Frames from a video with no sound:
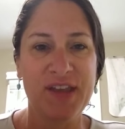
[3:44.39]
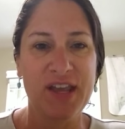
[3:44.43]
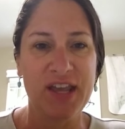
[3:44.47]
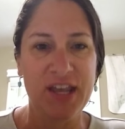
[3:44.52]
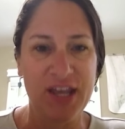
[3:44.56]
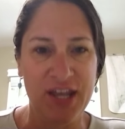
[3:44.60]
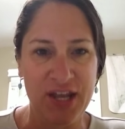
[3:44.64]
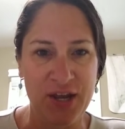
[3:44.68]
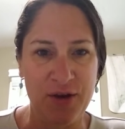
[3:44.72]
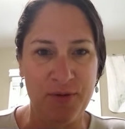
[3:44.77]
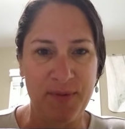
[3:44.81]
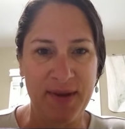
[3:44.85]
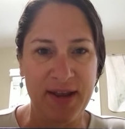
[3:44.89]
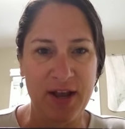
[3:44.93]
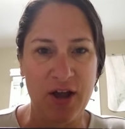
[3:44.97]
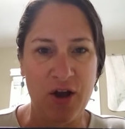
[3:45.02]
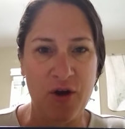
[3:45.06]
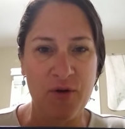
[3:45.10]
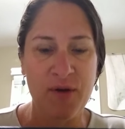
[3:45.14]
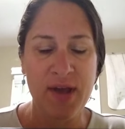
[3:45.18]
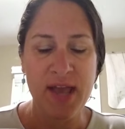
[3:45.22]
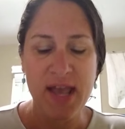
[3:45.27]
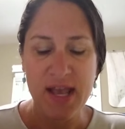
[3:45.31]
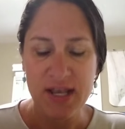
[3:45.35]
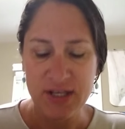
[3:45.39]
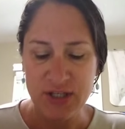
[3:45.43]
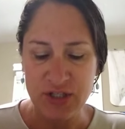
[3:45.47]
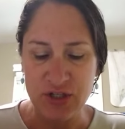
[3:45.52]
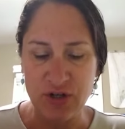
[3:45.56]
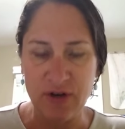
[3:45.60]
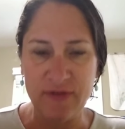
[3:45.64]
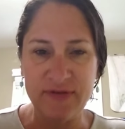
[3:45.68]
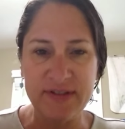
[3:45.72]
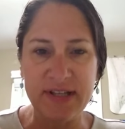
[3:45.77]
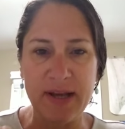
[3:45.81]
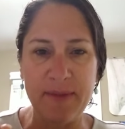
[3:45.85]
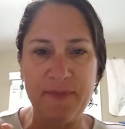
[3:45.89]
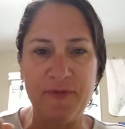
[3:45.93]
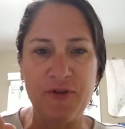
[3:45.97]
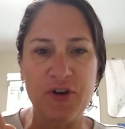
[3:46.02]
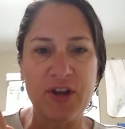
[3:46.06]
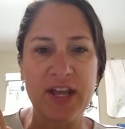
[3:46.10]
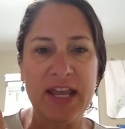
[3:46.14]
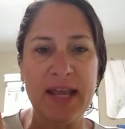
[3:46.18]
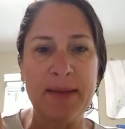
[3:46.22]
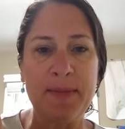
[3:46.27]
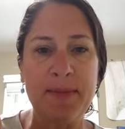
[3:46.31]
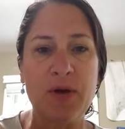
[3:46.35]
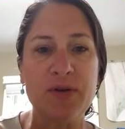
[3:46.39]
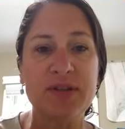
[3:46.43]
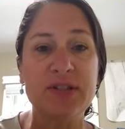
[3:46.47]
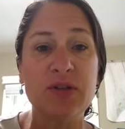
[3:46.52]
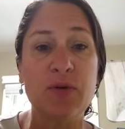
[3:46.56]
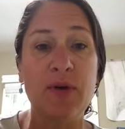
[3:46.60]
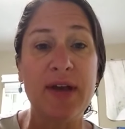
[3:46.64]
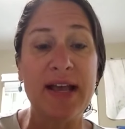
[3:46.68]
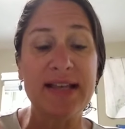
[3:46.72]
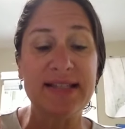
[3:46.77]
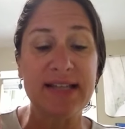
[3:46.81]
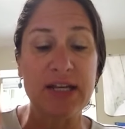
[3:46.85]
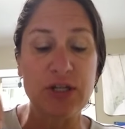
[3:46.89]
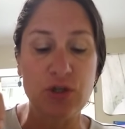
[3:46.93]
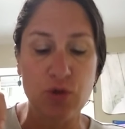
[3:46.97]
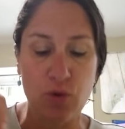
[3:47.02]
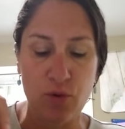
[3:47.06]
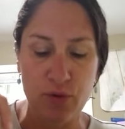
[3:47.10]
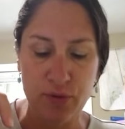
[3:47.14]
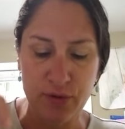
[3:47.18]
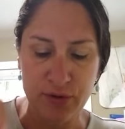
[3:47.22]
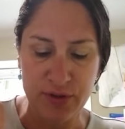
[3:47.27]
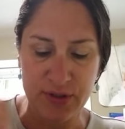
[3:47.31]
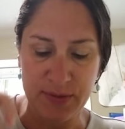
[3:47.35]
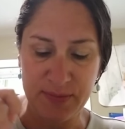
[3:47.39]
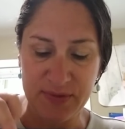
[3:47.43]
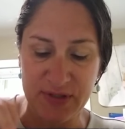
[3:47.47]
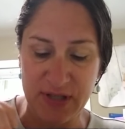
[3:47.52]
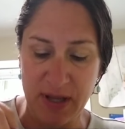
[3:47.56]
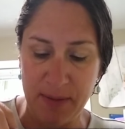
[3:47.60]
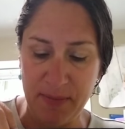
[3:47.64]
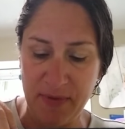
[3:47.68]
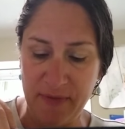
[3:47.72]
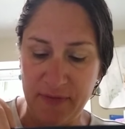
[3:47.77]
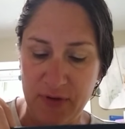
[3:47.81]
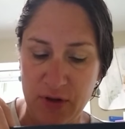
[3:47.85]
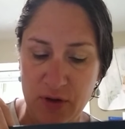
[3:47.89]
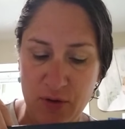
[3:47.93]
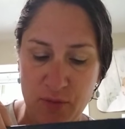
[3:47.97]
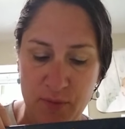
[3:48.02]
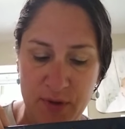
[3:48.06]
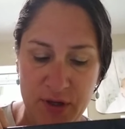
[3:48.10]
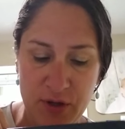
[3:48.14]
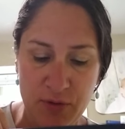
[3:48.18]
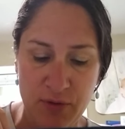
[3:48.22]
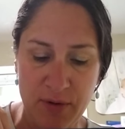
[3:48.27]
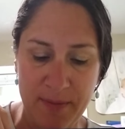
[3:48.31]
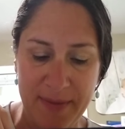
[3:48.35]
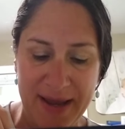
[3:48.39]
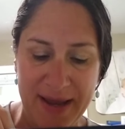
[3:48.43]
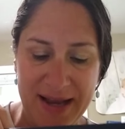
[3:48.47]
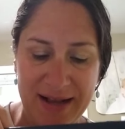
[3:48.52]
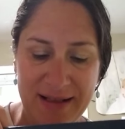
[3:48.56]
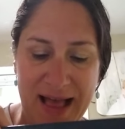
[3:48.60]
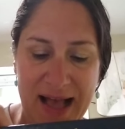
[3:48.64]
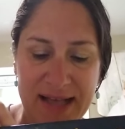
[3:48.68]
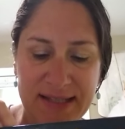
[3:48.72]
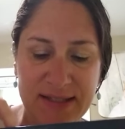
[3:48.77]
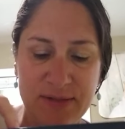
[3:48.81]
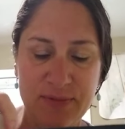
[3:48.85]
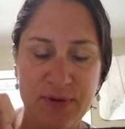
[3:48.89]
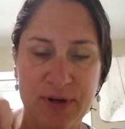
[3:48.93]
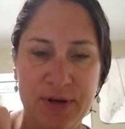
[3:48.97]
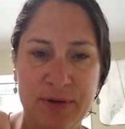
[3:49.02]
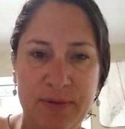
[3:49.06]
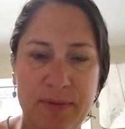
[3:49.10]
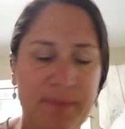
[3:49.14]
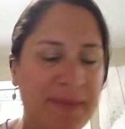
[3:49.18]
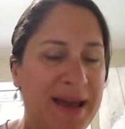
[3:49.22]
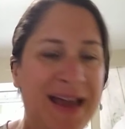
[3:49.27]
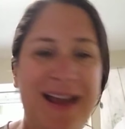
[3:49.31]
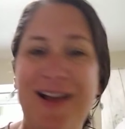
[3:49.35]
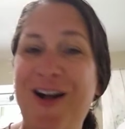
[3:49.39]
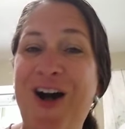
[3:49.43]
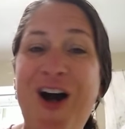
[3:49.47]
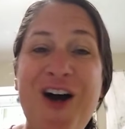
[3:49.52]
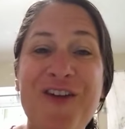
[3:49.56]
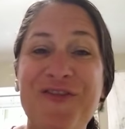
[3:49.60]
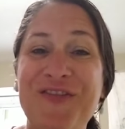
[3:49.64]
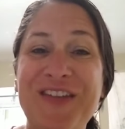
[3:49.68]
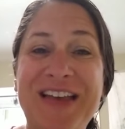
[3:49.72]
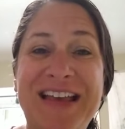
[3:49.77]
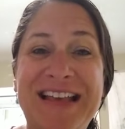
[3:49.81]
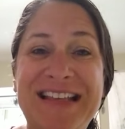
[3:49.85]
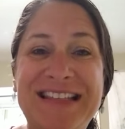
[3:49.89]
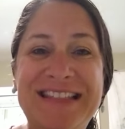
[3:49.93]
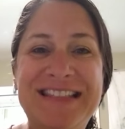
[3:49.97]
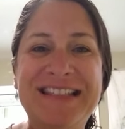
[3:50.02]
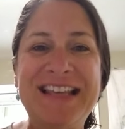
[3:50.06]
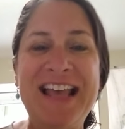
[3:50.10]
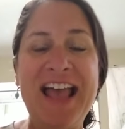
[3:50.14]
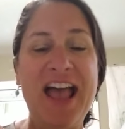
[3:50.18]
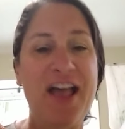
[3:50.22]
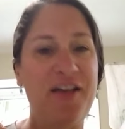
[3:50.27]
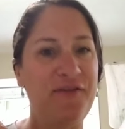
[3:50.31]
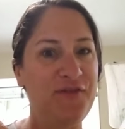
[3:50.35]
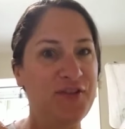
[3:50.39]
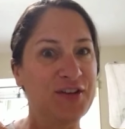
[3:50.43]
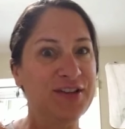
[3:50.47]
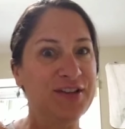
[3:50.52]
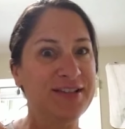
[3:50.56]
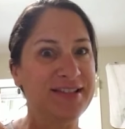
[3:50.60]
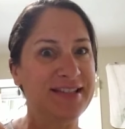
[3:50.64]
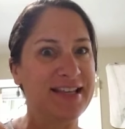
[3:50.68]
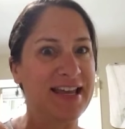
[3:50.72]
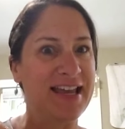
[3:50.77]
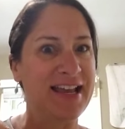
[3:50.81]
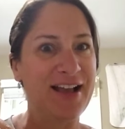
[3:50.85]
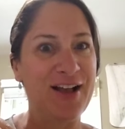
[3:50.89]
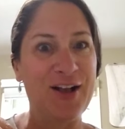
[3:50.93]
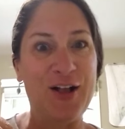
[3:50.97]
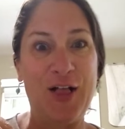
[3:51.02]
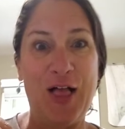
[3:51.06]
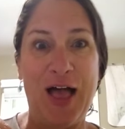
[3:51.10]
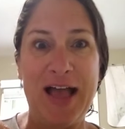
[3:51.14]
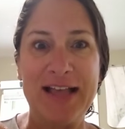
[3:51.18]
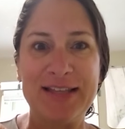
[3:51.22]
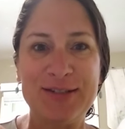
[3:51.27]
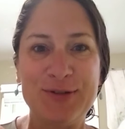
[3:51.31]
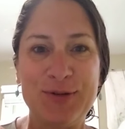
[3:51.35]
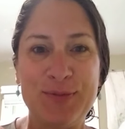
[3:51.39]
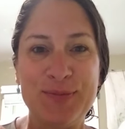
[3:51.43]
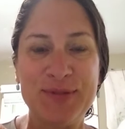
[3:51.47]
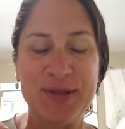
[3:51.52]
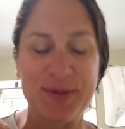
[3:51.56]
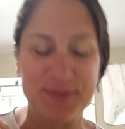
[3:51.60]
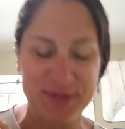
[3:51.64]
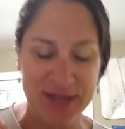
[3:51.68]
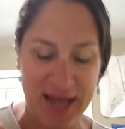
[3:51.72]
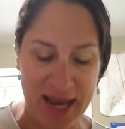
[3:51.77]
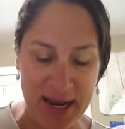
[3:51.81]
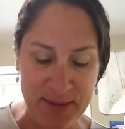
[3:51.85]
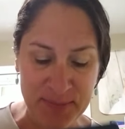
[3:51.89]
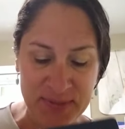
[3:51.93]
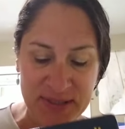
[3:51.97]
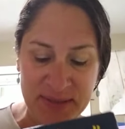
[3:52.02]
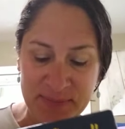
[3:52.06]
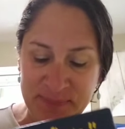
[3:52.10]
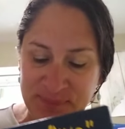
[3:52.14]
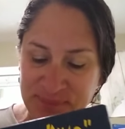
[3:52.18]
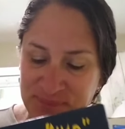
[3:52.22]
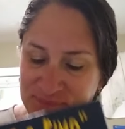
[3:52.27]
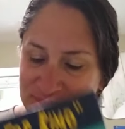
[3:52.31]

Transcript: Here we go. Surf's Up for Chemo. So as I told some of you when you were in my classroom, my office, feels like a classroom sometimes.